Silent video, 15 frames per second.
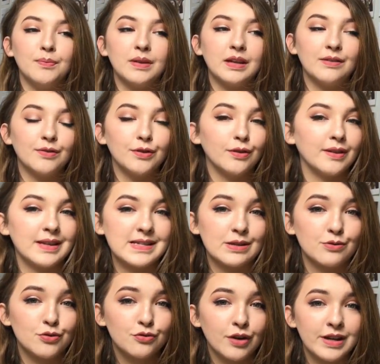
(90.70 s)
even though that
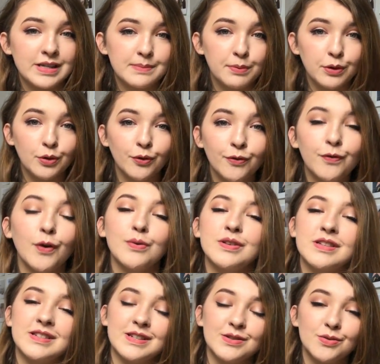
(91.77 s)
sounds crazy, but you're
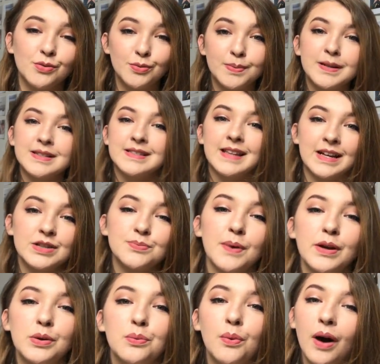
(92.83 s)
focused in school because that's
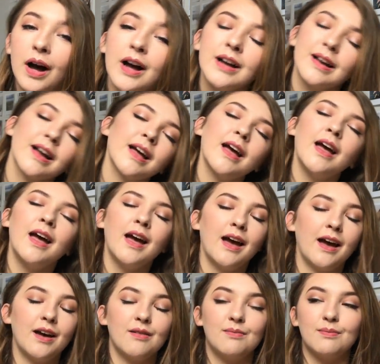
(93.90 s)
where you work,
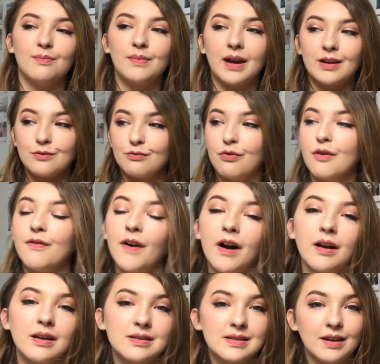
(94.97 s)
and
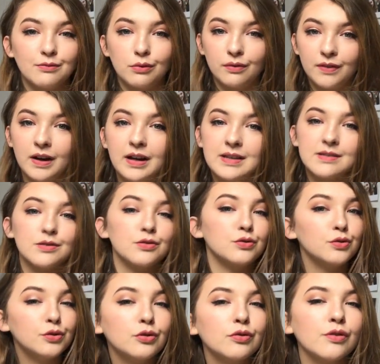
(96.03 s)
revise and
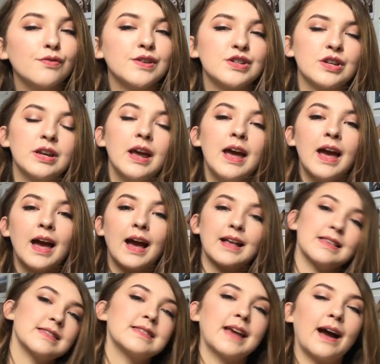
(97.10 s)
do your revision
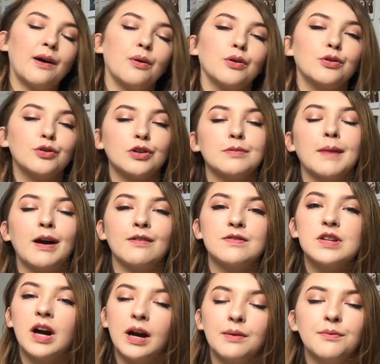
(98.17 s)
and set out a good amount of
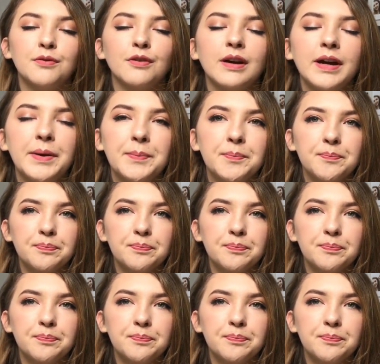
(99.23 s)
time for it.